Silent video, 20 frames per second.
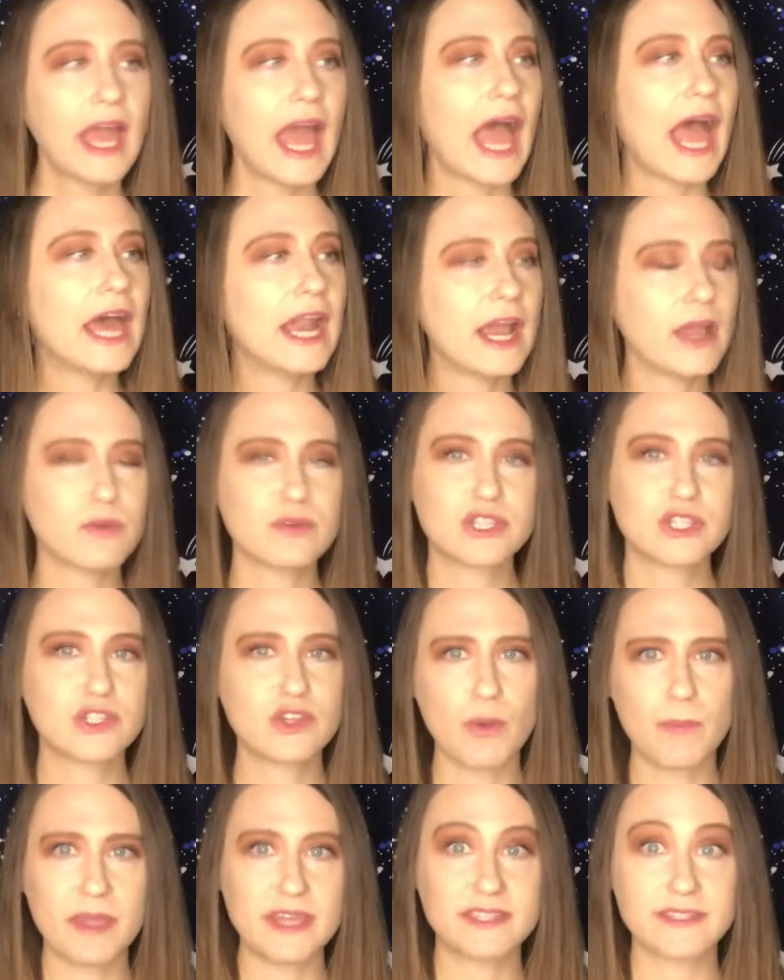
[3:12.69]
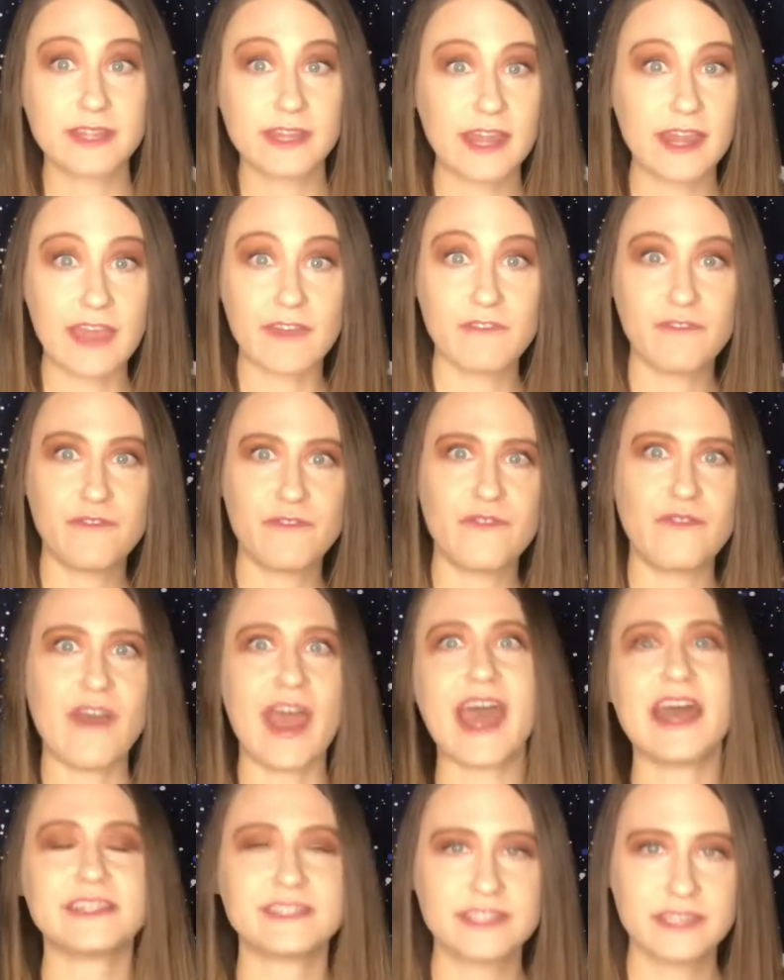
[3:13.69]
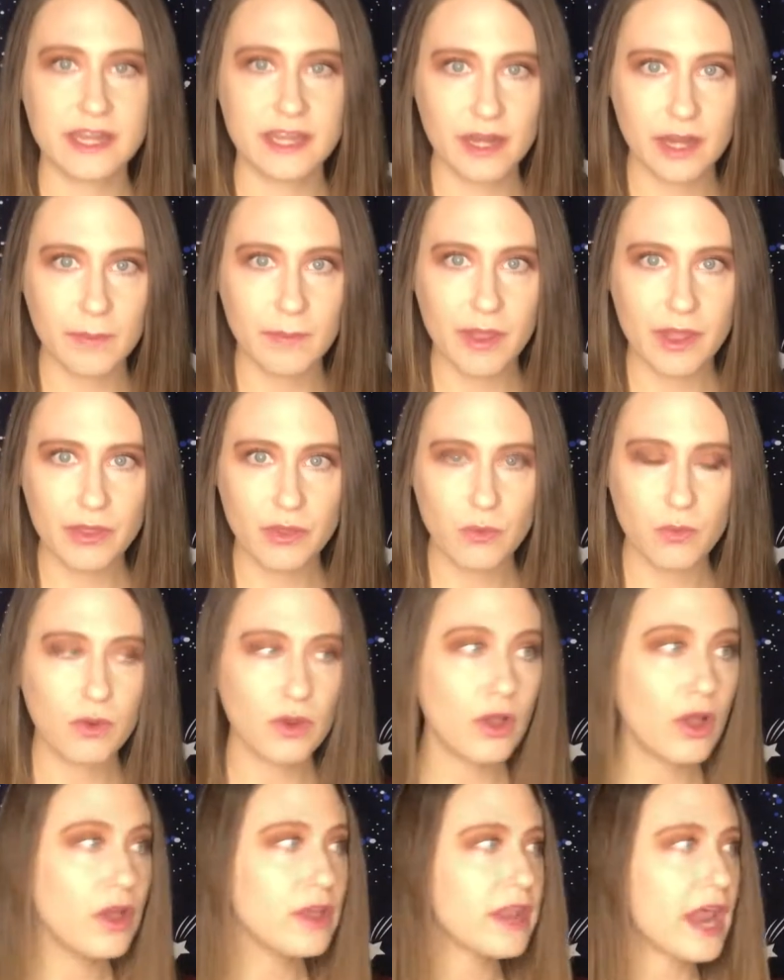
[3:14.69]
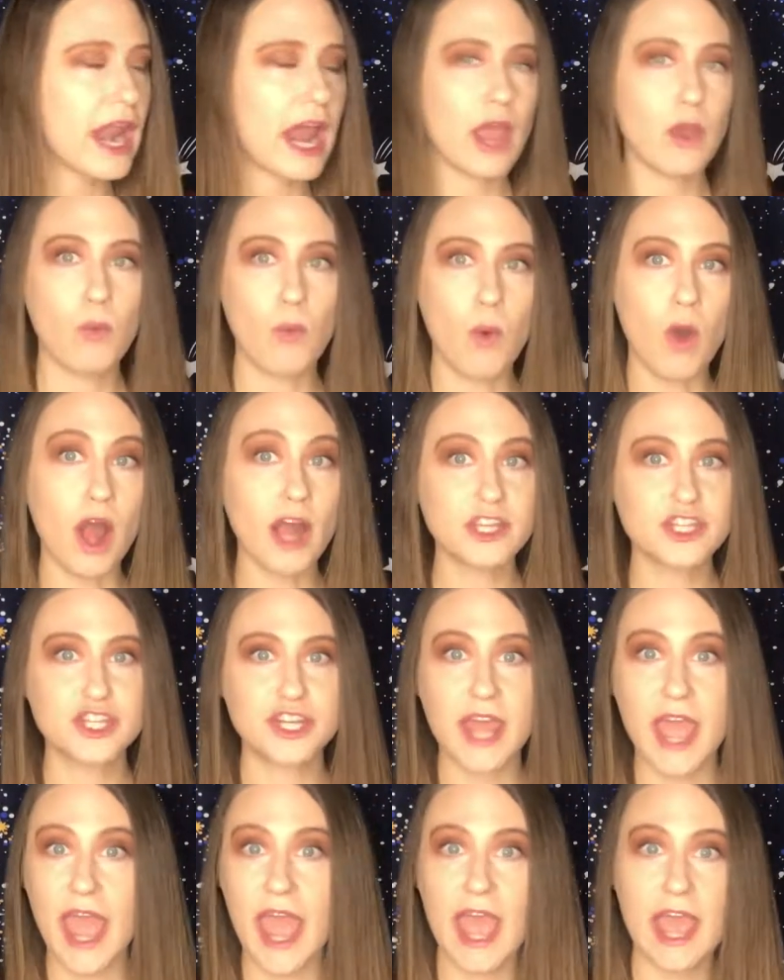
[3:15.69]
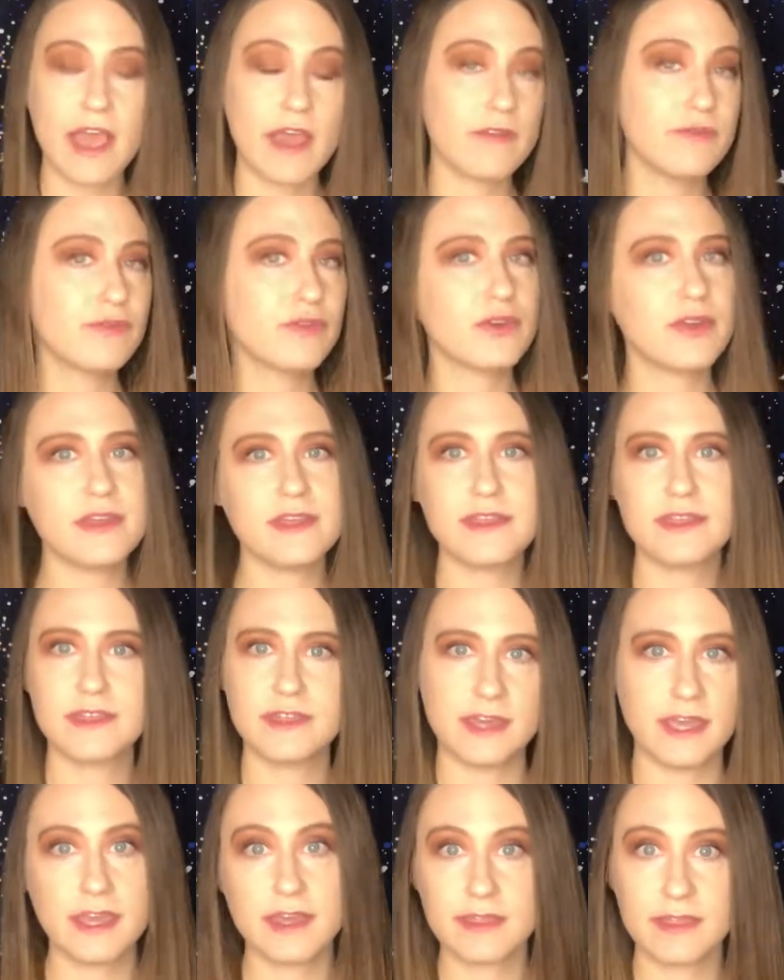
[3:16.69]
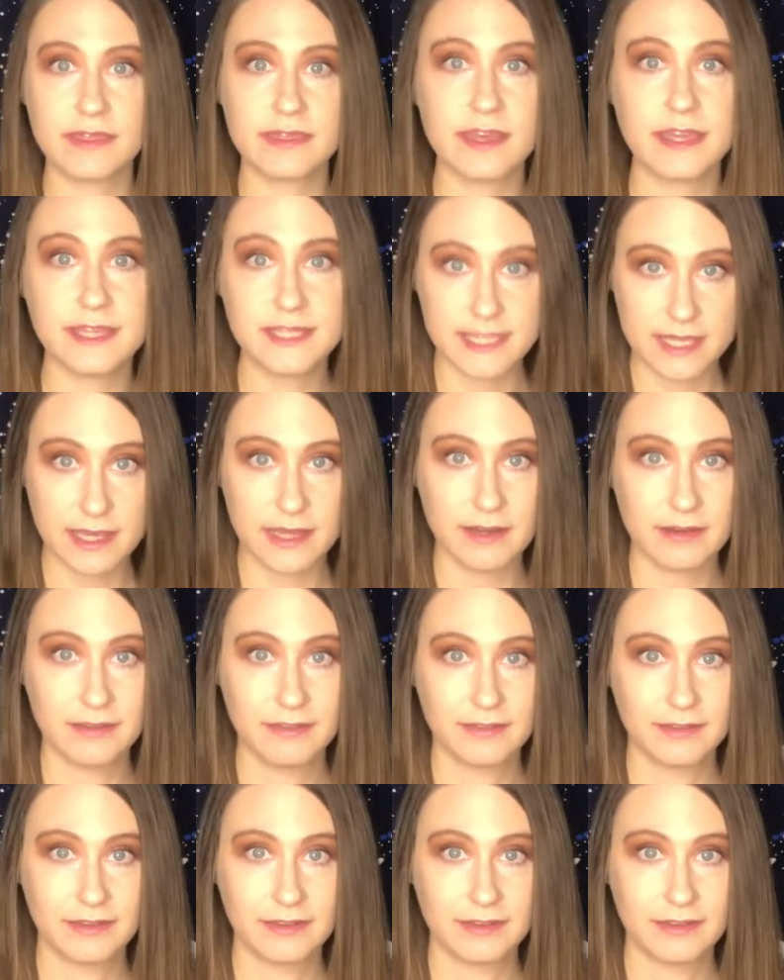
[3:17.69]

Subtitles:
and I was so basically like fascinated by the world, and I watched everything that they did.